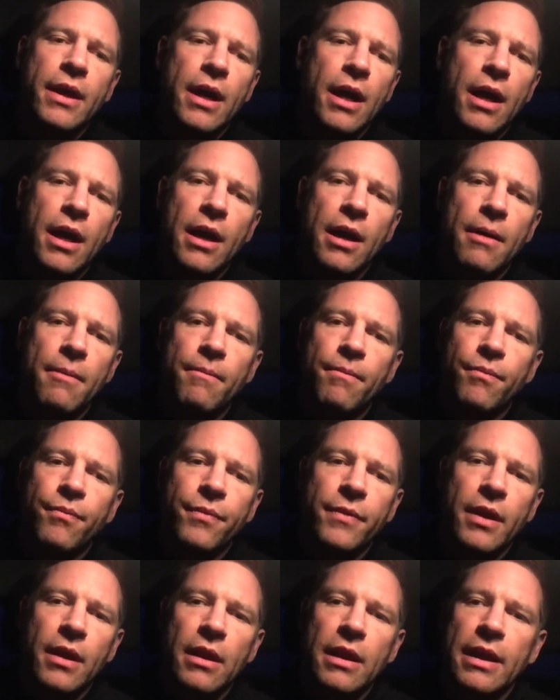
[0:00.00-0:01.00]

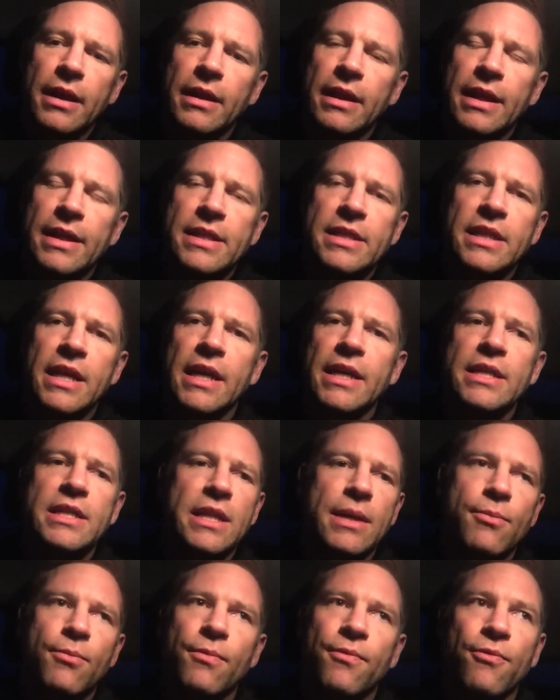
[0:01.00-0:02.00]
Let's say
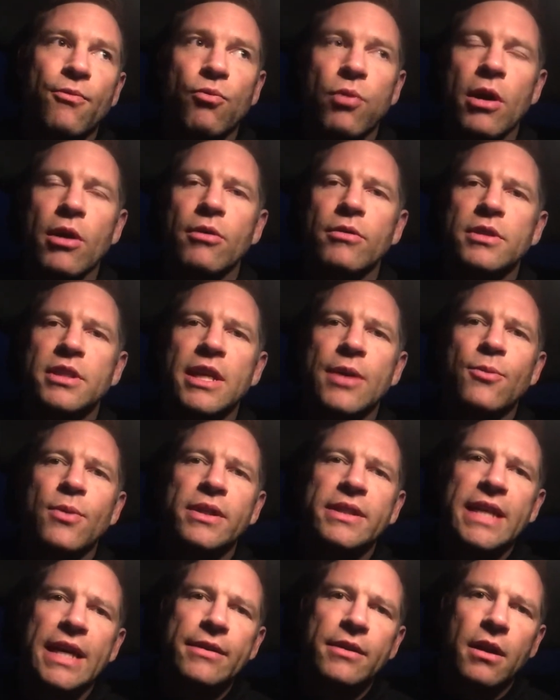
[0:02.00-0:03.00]
some wrote
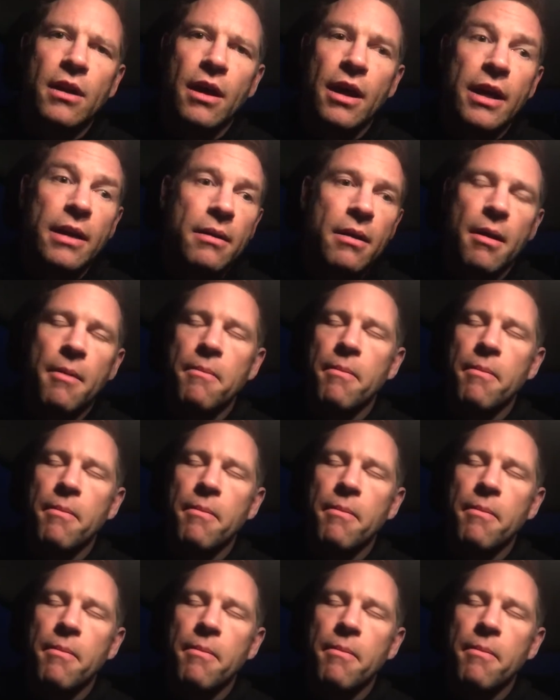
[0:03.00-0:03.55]
somewhere down the line,